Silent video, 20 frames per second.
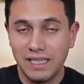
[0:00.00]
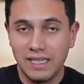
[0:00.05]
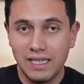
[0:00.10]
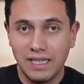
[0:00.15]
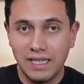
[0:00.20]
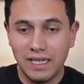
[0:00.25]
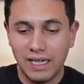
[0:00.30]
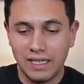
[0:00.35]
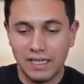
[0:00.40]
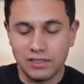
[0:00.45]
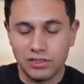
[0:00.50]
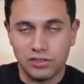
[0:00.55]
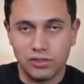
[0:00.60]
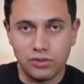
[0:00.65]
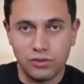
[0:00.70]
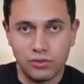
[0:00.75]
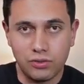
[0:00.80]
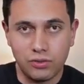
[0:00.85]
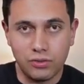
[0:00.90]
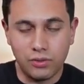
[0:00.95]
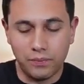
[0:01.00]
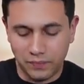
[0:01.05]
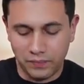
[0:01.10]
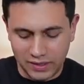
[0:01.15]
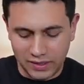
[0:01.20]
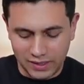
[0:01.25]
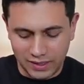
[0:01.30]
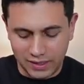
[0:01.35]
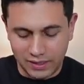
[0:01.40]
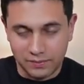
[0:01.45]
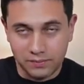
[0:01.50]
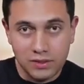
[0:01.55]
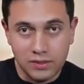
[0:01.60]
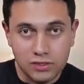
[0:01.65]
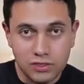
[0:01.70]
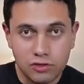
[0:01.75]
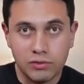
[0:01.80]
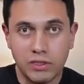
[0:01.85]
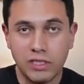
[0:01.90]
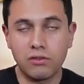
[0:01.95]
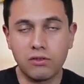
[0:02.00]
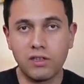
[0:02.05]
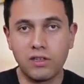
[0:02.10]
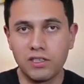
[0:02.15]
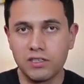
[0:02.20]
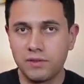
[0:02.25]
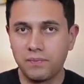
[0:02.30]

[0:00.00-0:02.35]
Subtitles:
as you string cross.